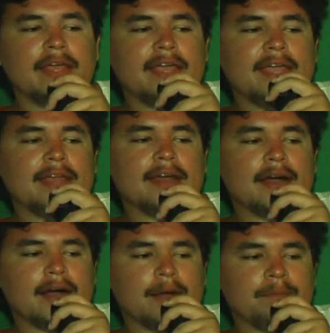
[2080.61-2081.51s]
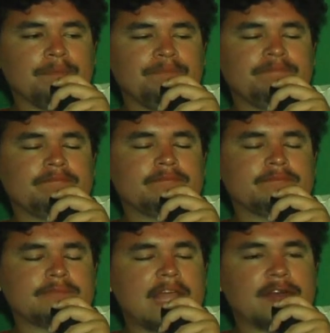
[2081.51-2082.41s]
in
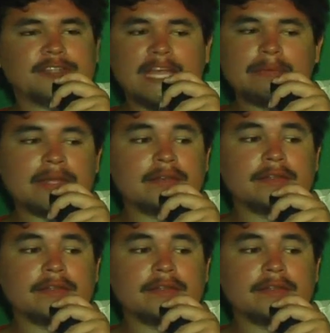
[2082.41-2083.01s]
entertainment.